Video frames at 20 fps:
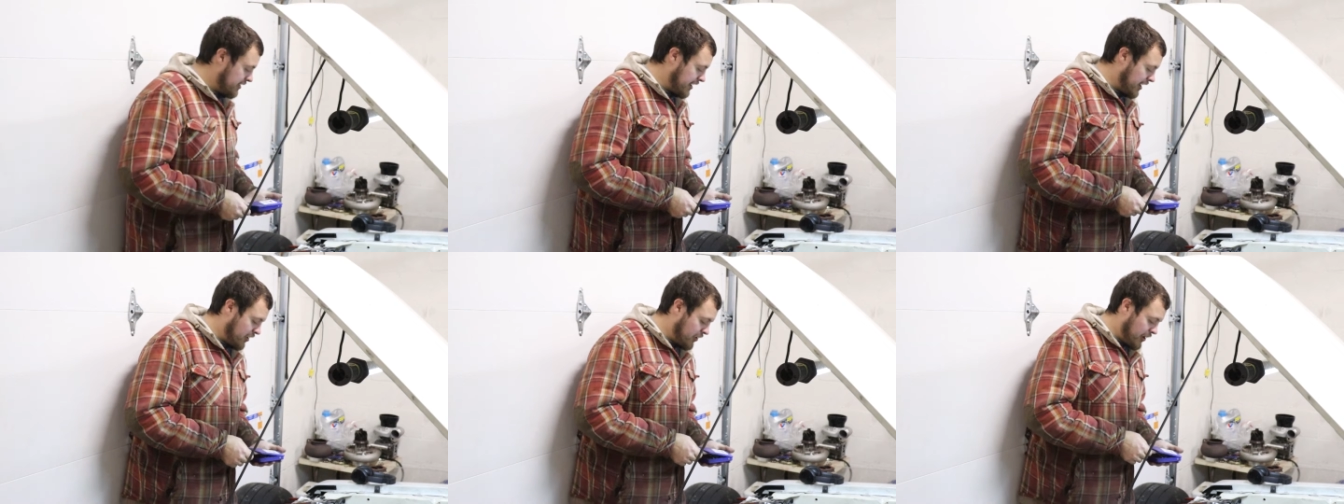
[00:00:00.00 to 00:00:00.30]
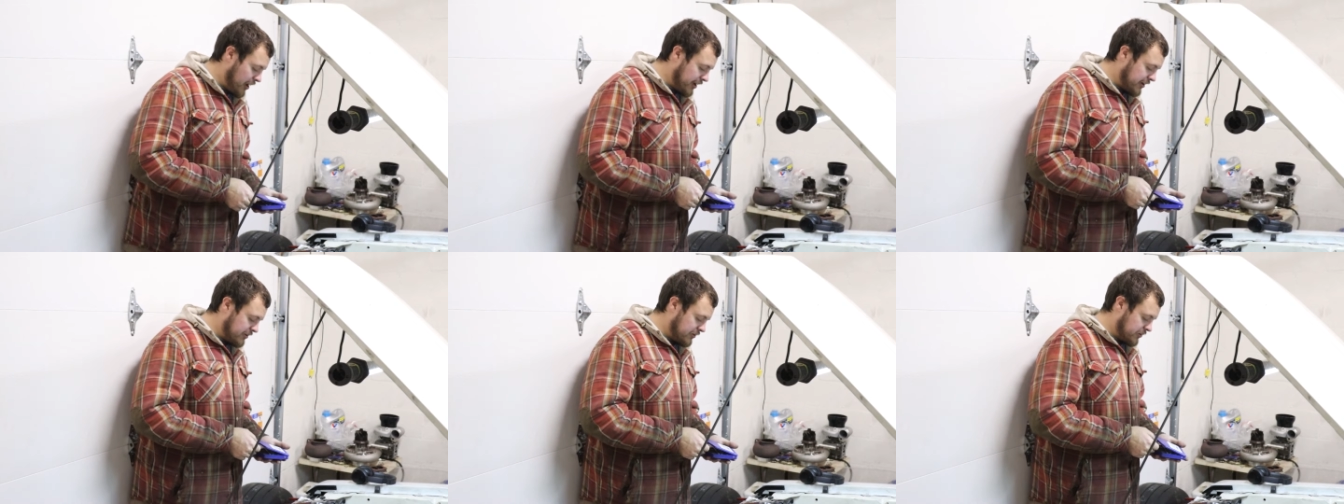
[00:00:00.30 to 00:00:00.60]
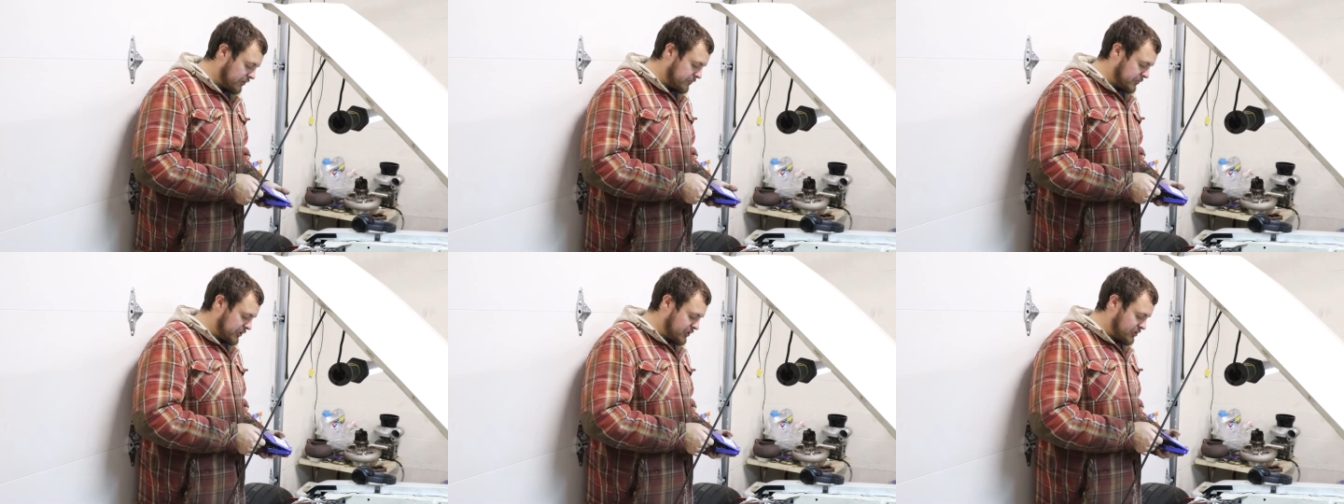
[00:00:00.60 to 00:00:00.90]
Now I
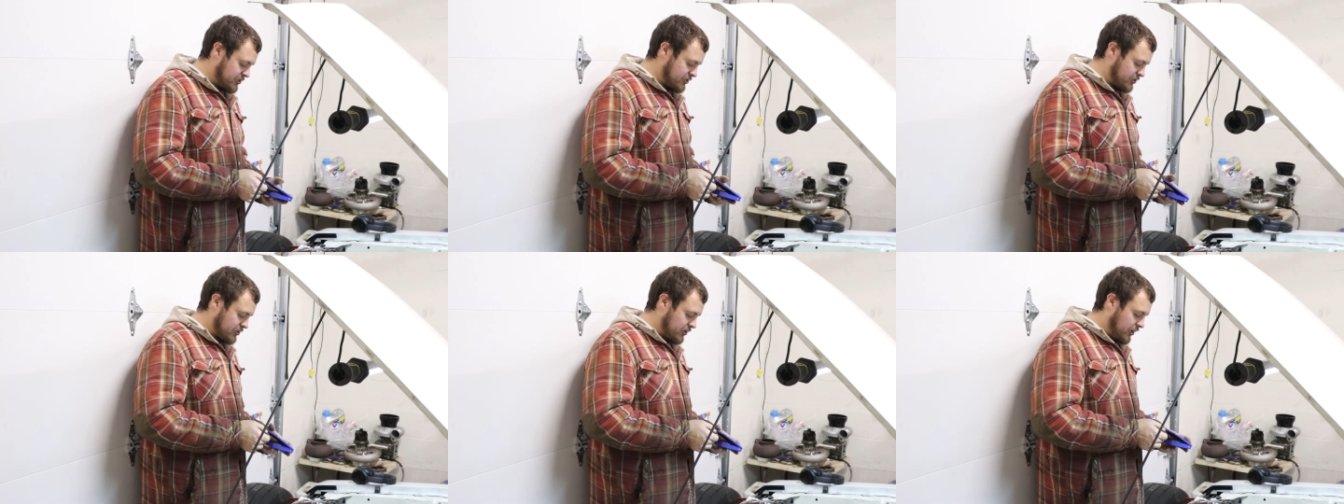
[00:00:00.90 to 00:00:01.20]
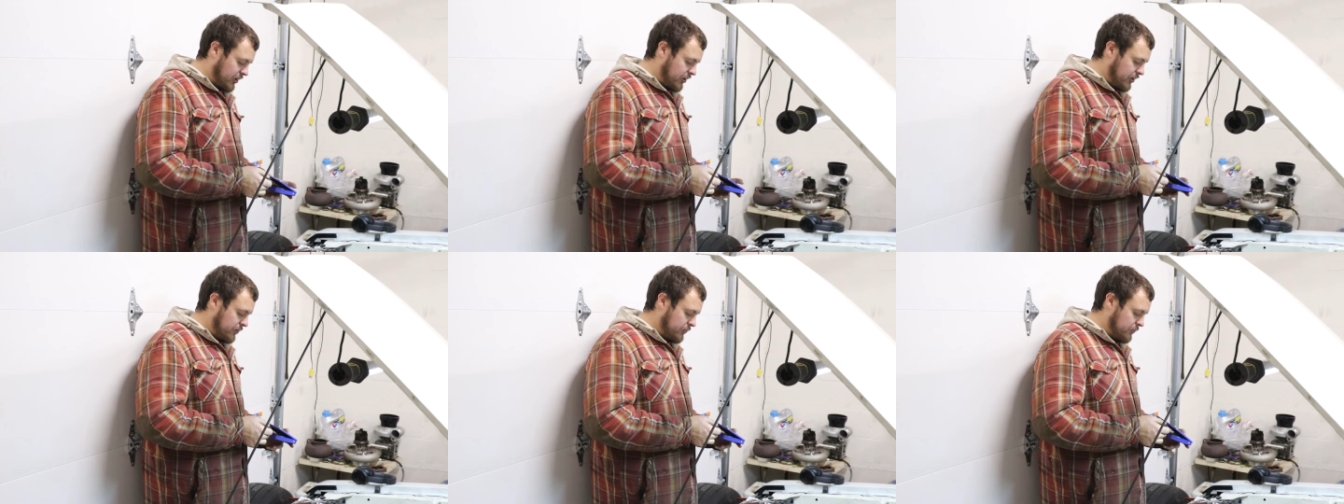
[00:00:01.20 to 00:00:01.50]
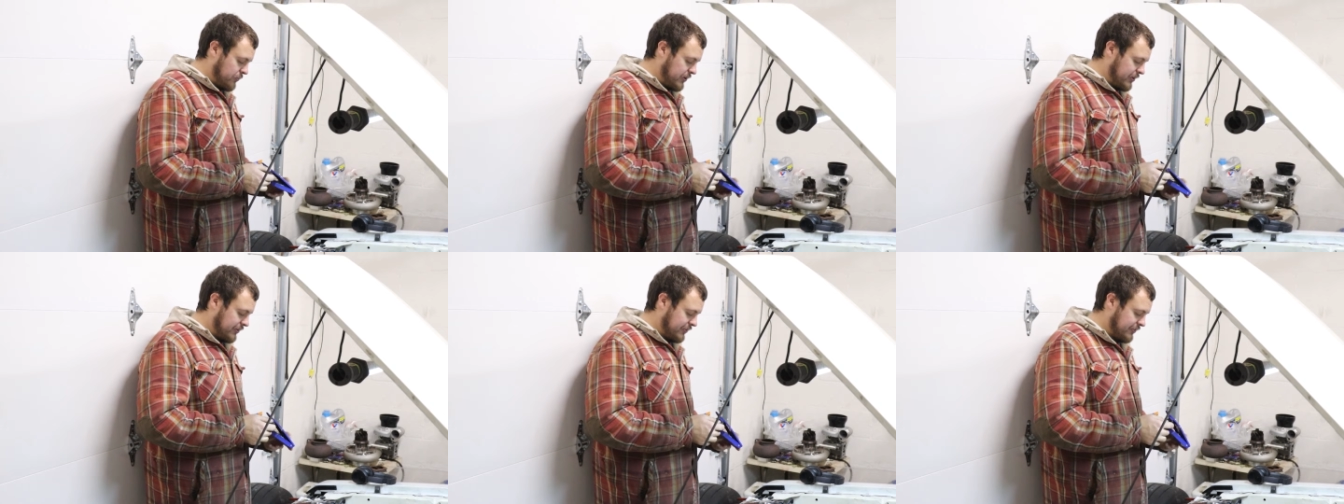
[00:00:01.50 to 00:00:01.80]
normally
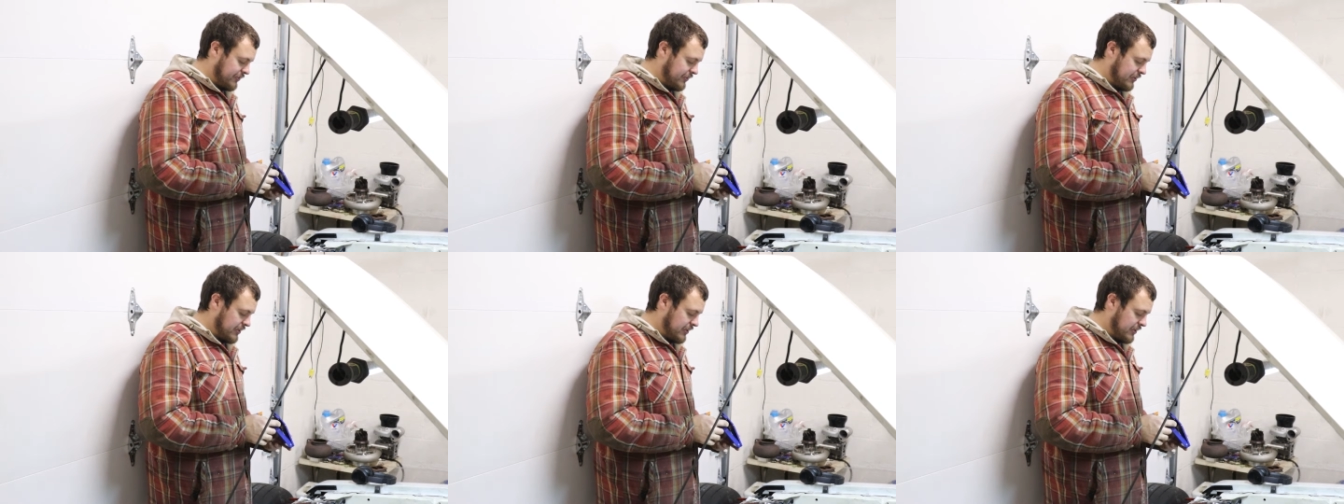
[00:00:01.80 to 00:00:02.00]
start with